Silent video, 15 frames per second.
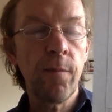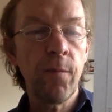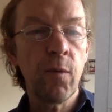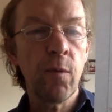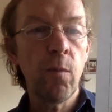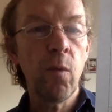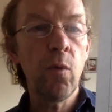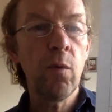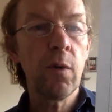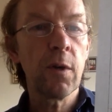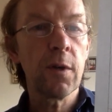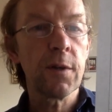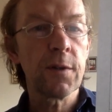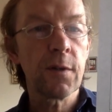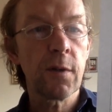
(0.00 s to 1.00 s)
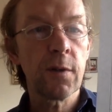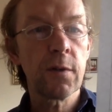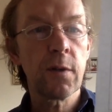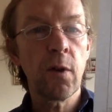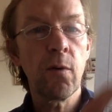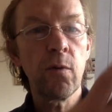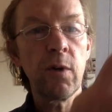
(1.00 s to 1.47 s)
The moon is
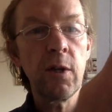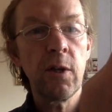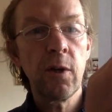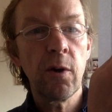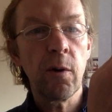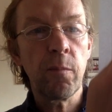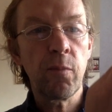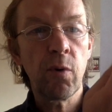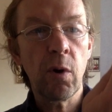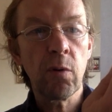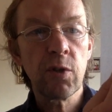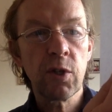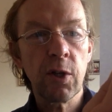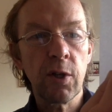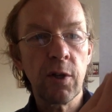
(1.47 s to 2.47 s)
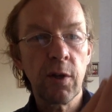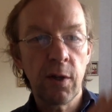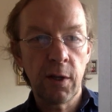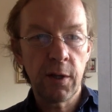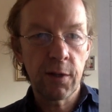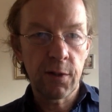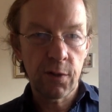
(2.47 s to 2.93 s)
slowly
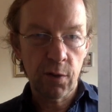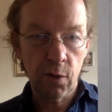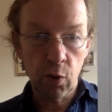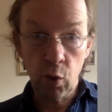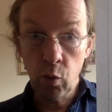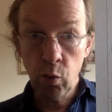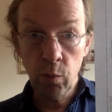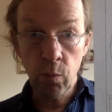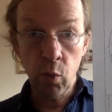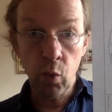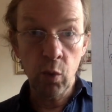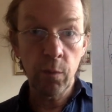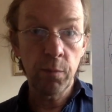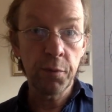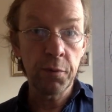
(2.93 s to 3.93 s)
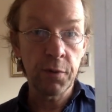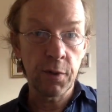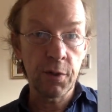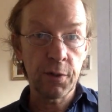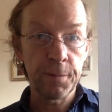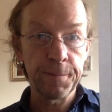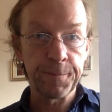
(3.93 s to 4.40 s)
approaching its new moon
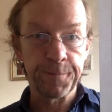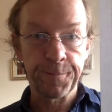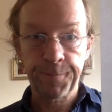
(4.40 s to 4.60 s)
position,